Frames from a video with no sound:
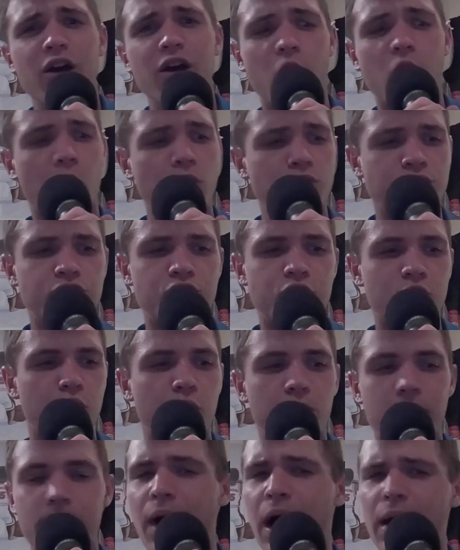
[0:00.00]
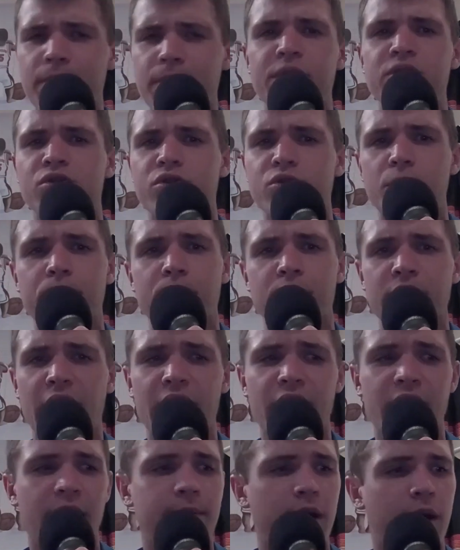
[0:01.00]
those two might be super
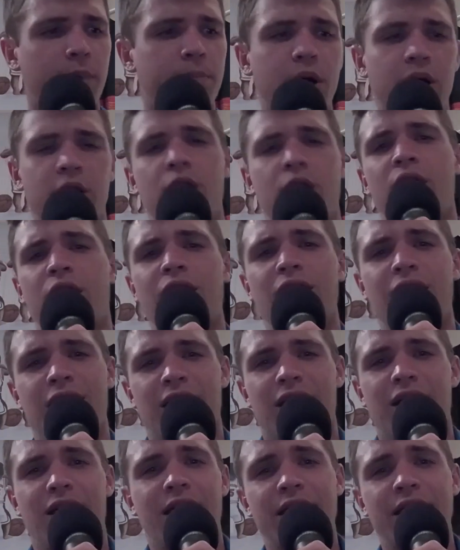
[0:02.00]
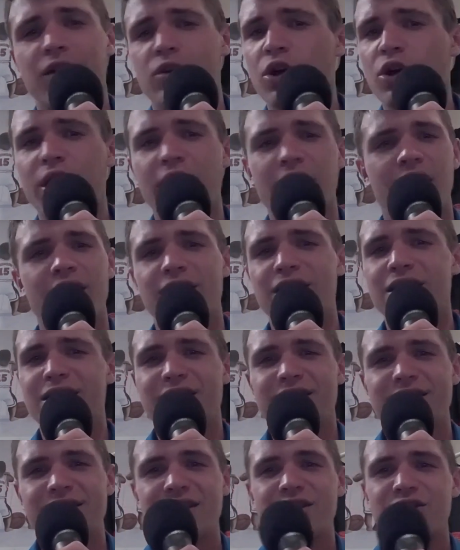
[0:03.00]
dynamic. But like, looking at
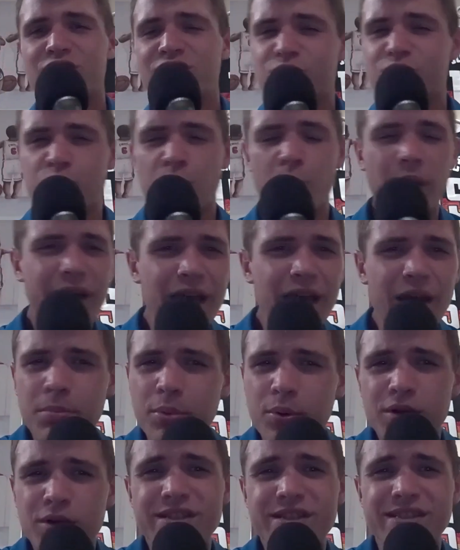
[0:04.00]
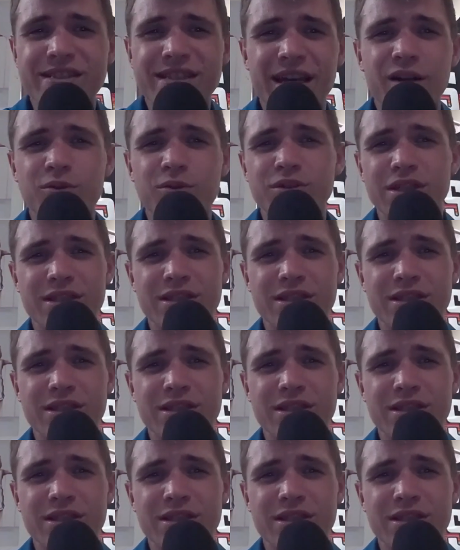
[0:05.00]
this, 28 points to San Jose